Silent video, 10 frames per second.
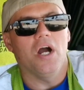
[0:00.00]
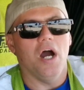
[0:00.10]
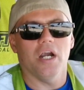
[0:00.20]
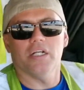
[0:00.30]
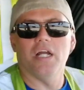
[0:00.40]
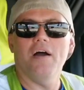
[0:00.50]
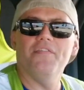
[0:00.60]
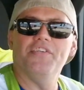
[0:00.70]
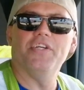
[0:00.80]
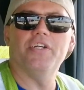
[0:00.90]
are
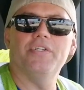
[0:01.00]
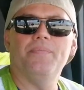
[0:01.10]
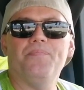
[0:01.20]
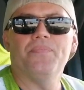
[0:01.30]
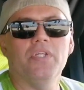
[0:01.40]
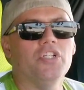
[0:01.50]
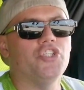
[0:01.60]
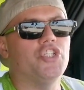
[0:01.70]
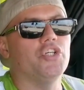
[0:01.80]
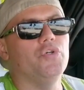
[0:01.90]
governed
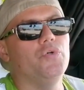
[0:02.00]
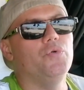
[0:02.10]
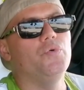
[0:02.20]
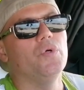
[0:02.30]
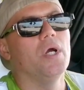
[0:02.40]
to,